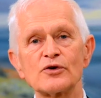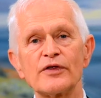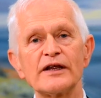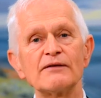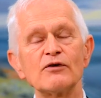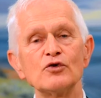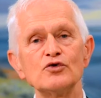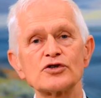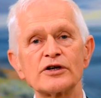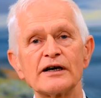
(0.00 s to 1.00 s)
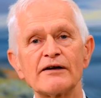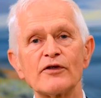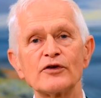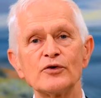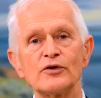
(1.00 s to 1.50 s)
the evolution of
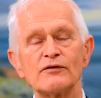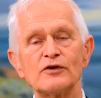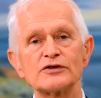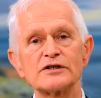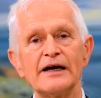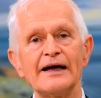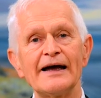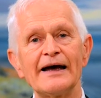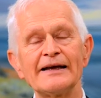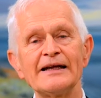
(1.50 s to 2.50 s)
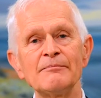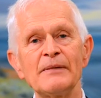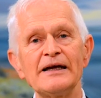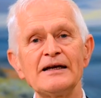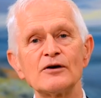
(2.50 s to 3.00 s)
the universe. And he
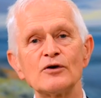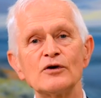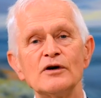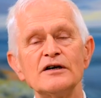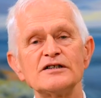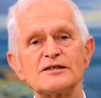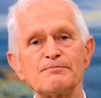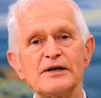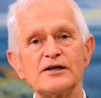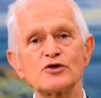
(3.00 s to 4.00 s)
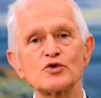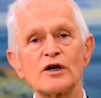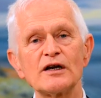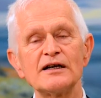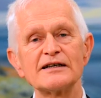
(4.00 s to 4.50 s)
made a
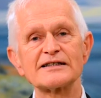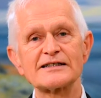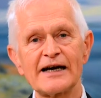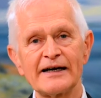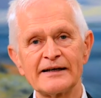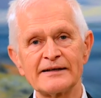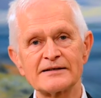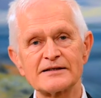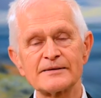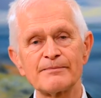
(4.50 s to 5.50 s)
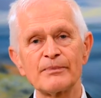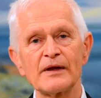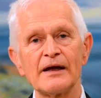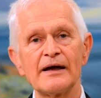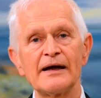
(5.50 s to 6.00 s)
spiritual science.
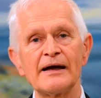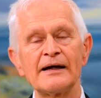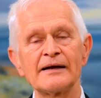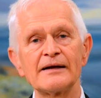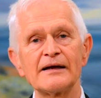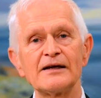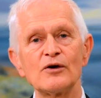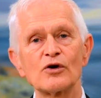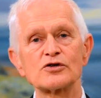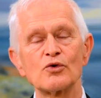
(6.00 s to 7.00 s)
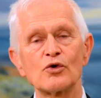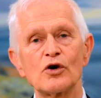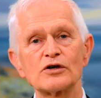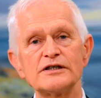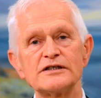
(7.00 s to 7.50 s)
And he also
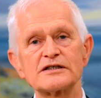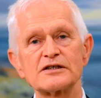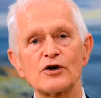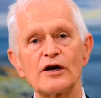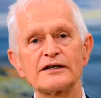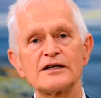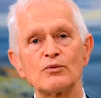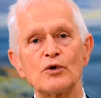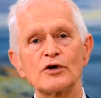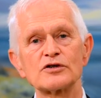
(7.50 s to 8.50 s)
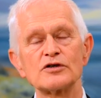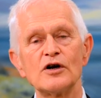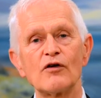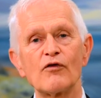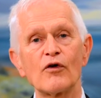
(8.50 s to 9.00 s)
called his collected works
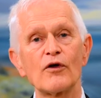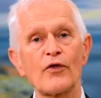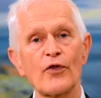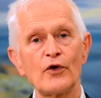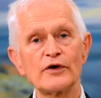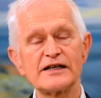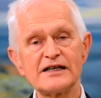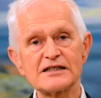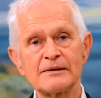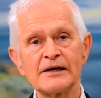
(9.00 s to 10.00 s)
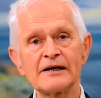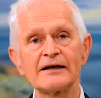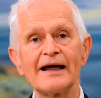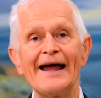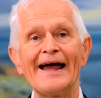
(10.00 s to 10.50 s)
for the Third Testament
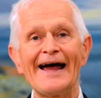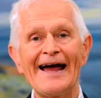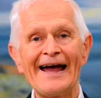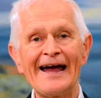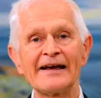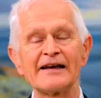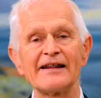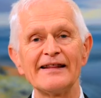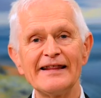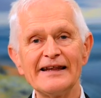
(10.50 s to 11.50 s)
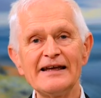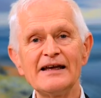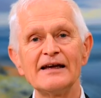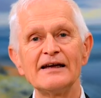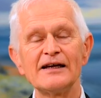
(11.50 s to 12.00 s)
and the
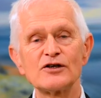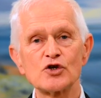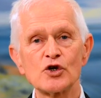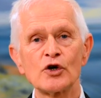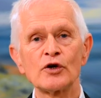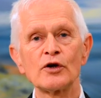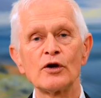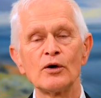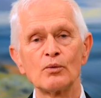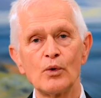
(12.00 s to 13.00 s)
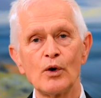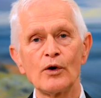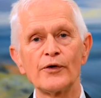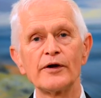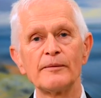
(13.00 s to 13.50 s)
eternal
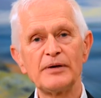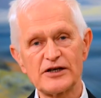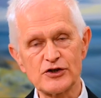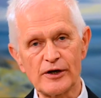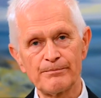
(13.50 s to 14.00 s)
world picture.